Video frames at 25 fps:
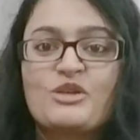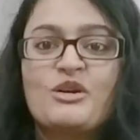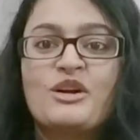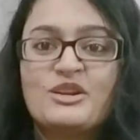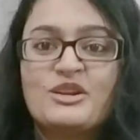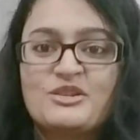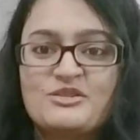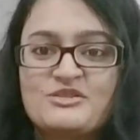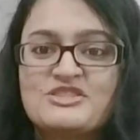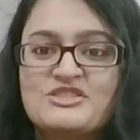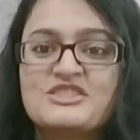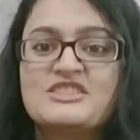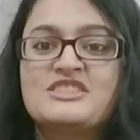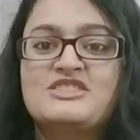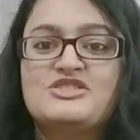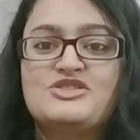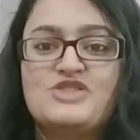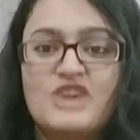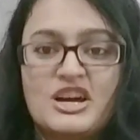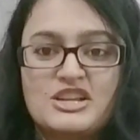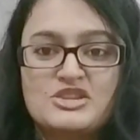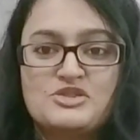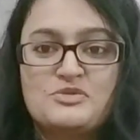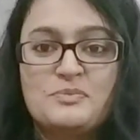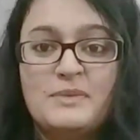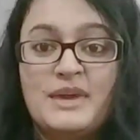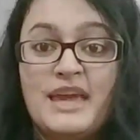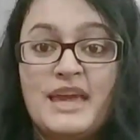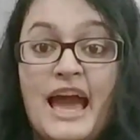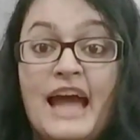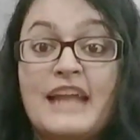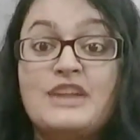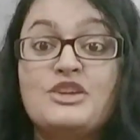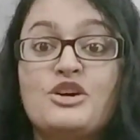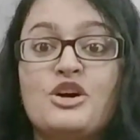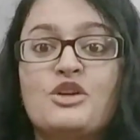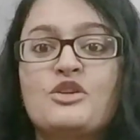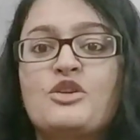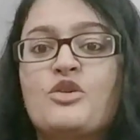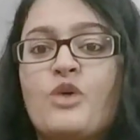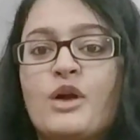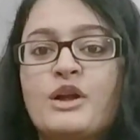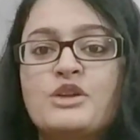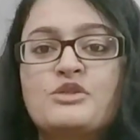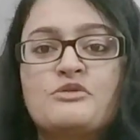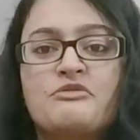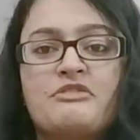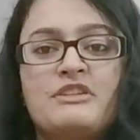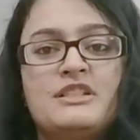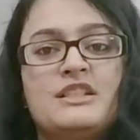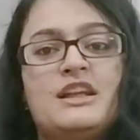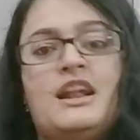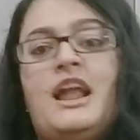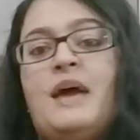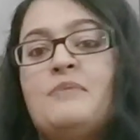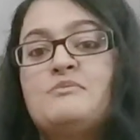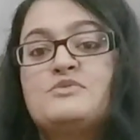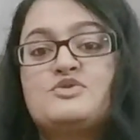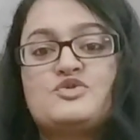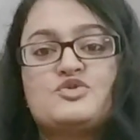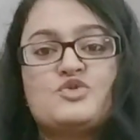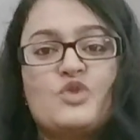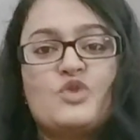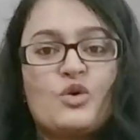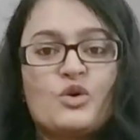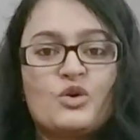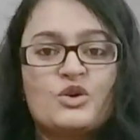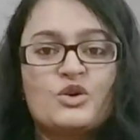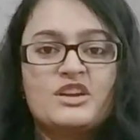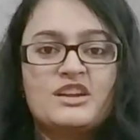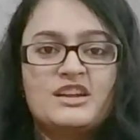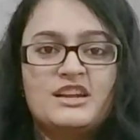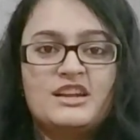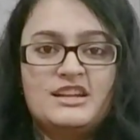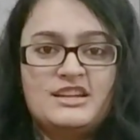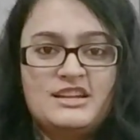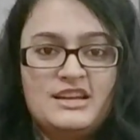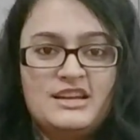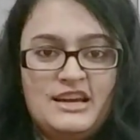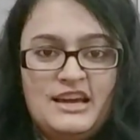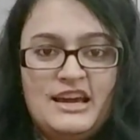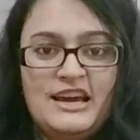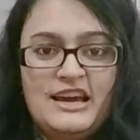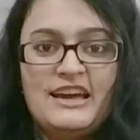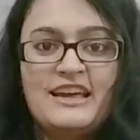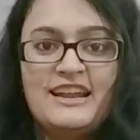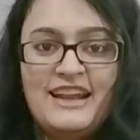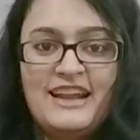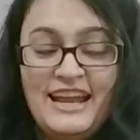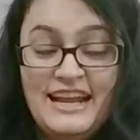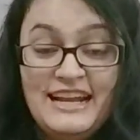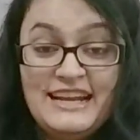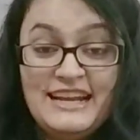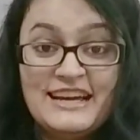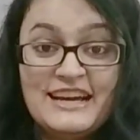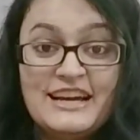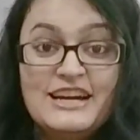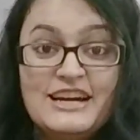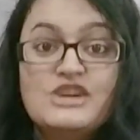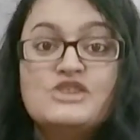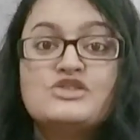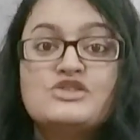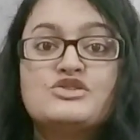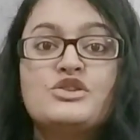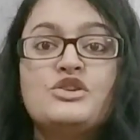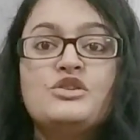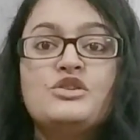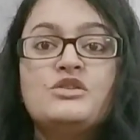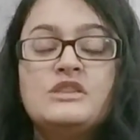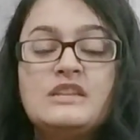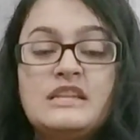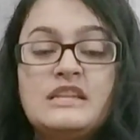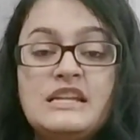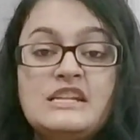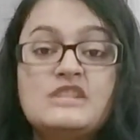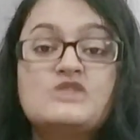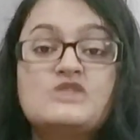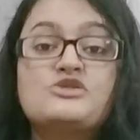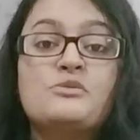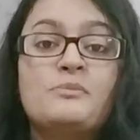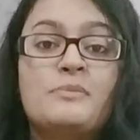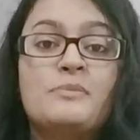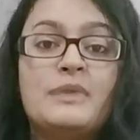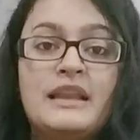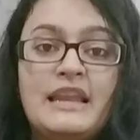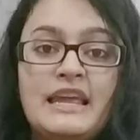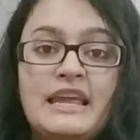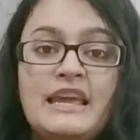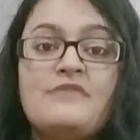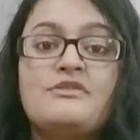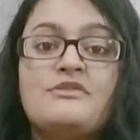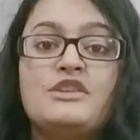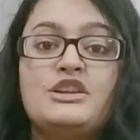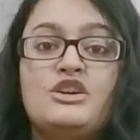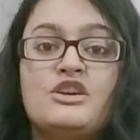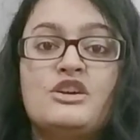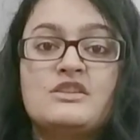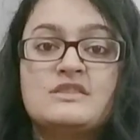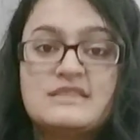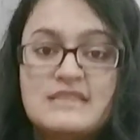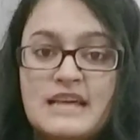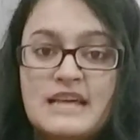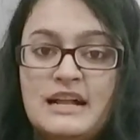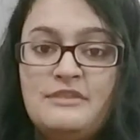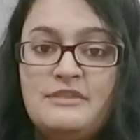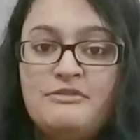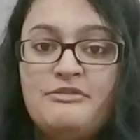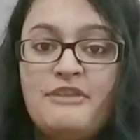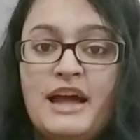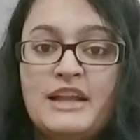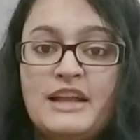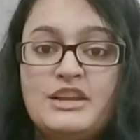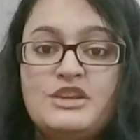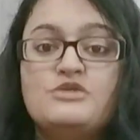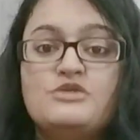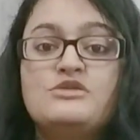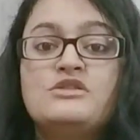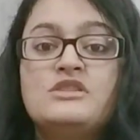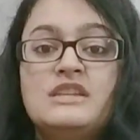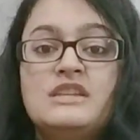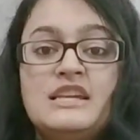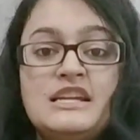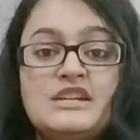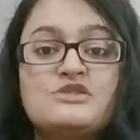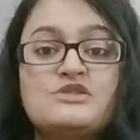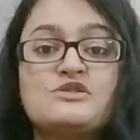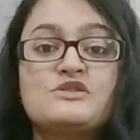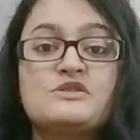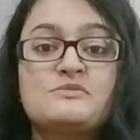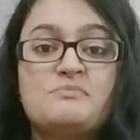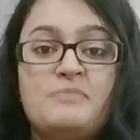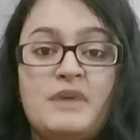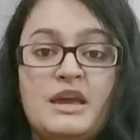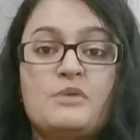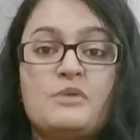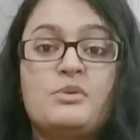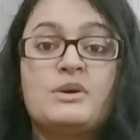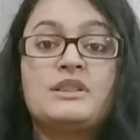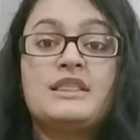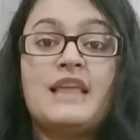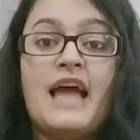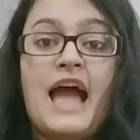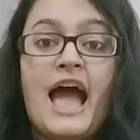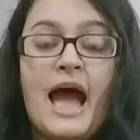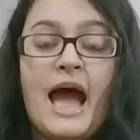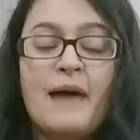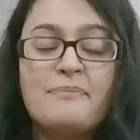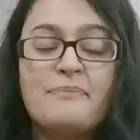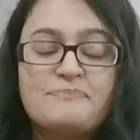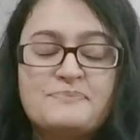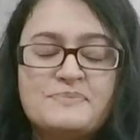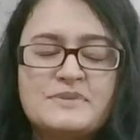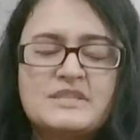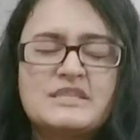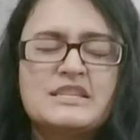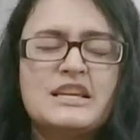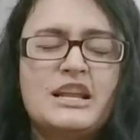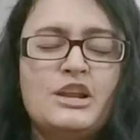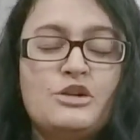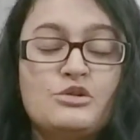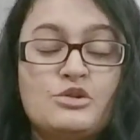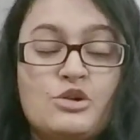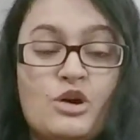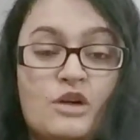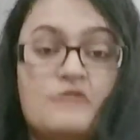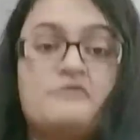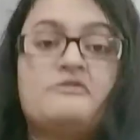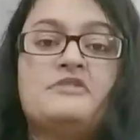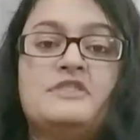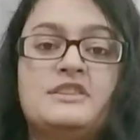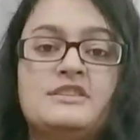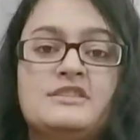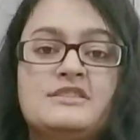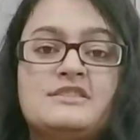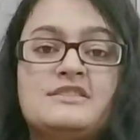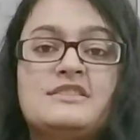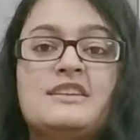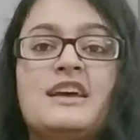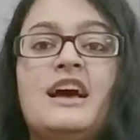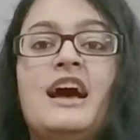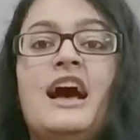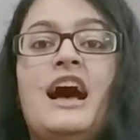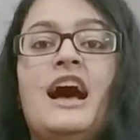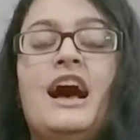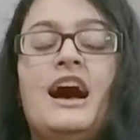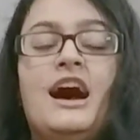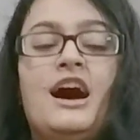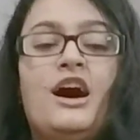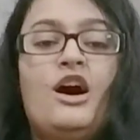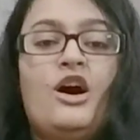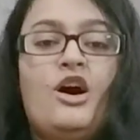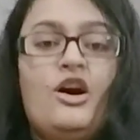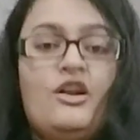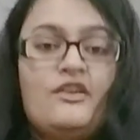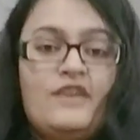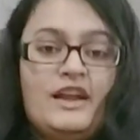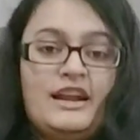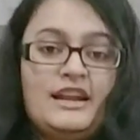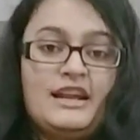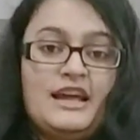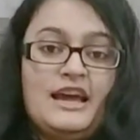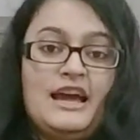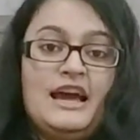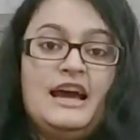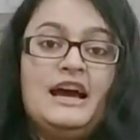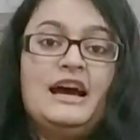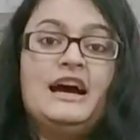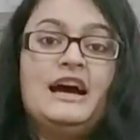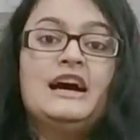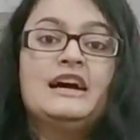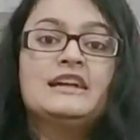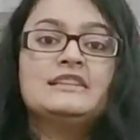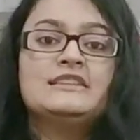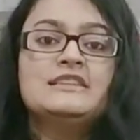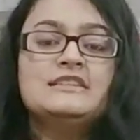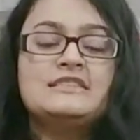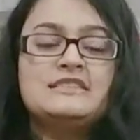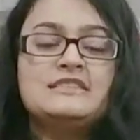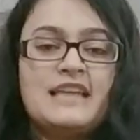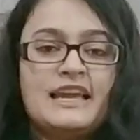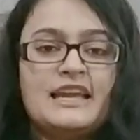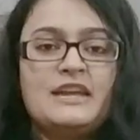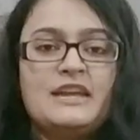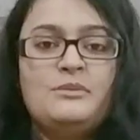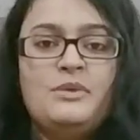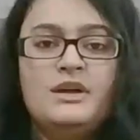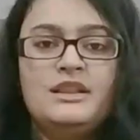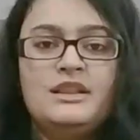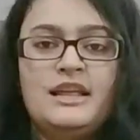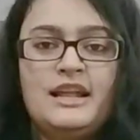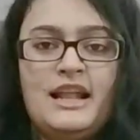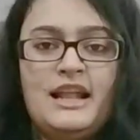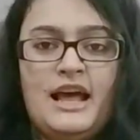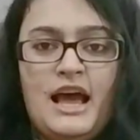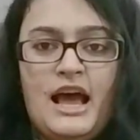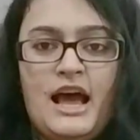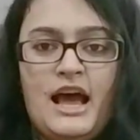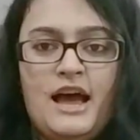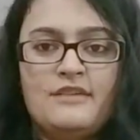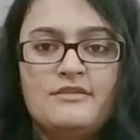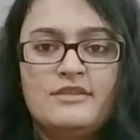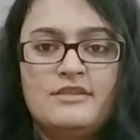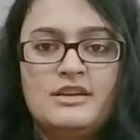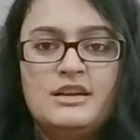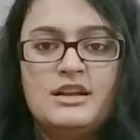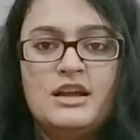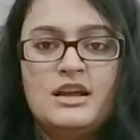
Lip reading: going to just judge me and you're going to feel that I'm so good in it, right? So you need to believe in yourself and you need to speak with absolute confidence. All right. The second one that I have